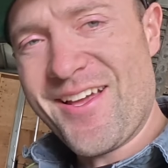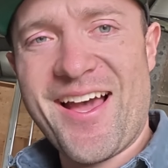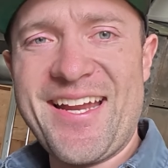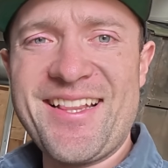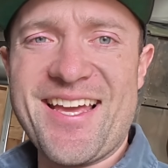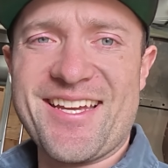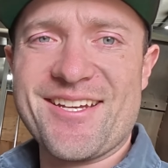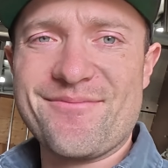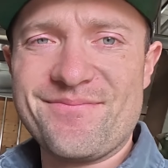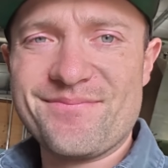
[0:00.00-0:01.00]
I need like
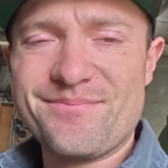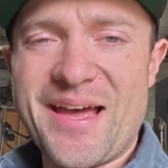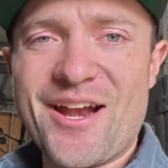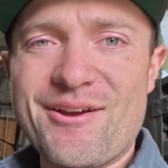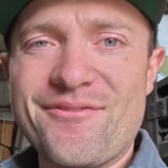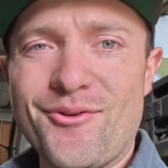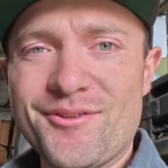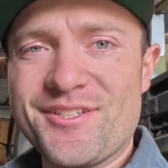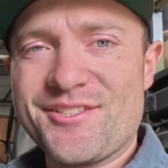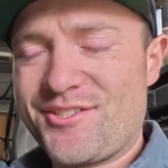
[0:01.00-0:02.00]
a battery
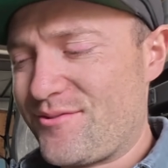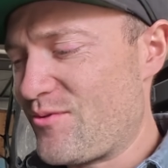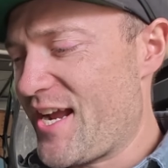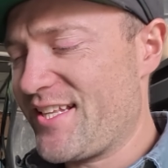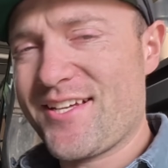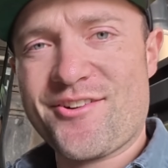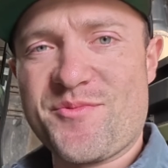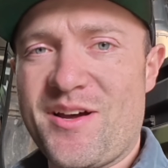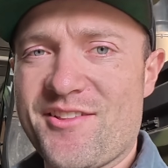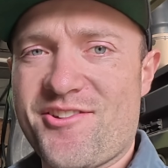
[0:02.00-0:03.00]
voltage regulator
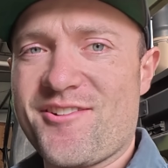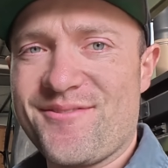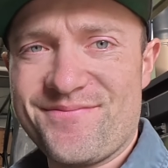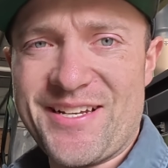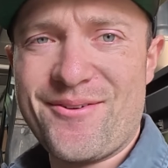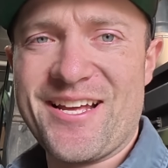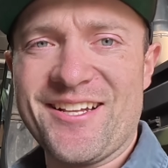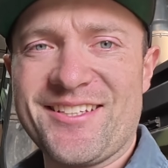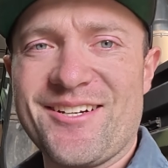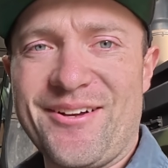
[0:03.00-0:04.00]
sponsor. Anyone
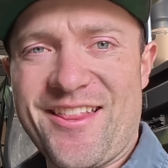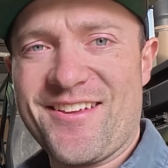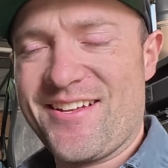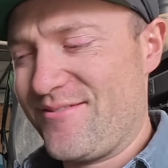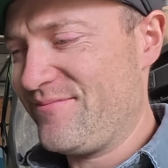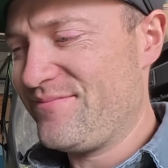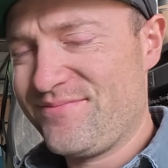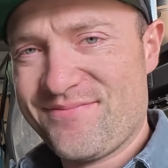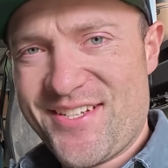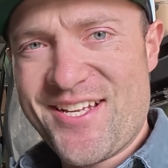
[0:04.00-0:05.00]
out there wants to,
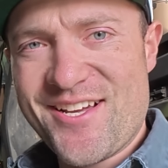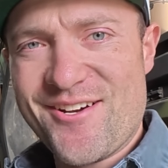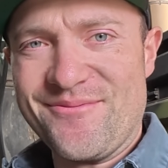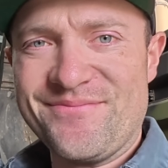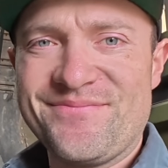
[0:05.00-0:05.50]
you know,